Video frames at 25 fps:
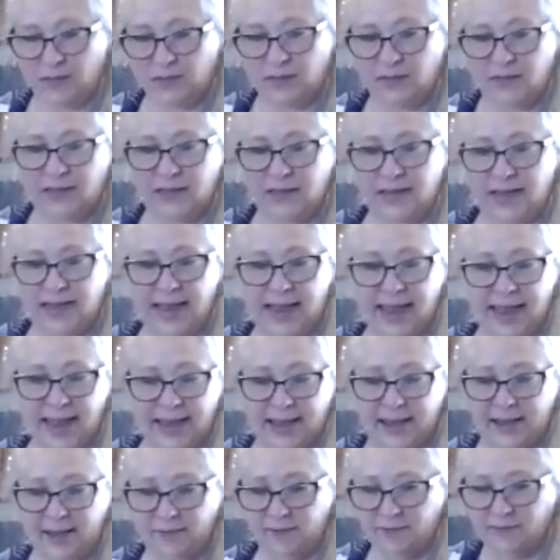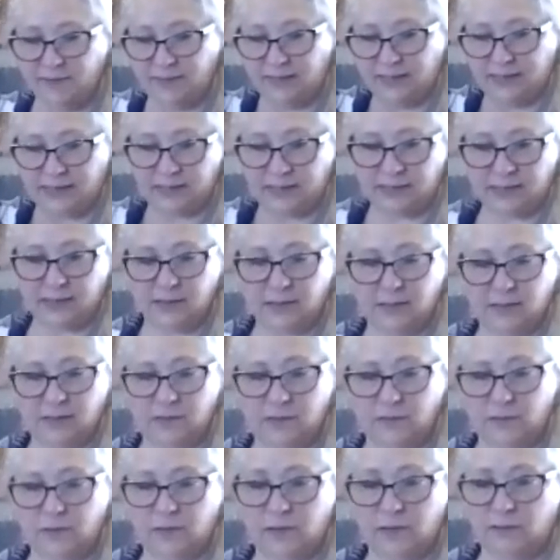the halves.
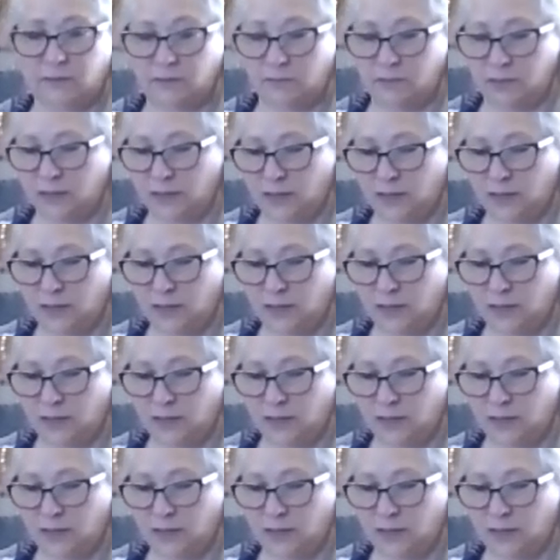You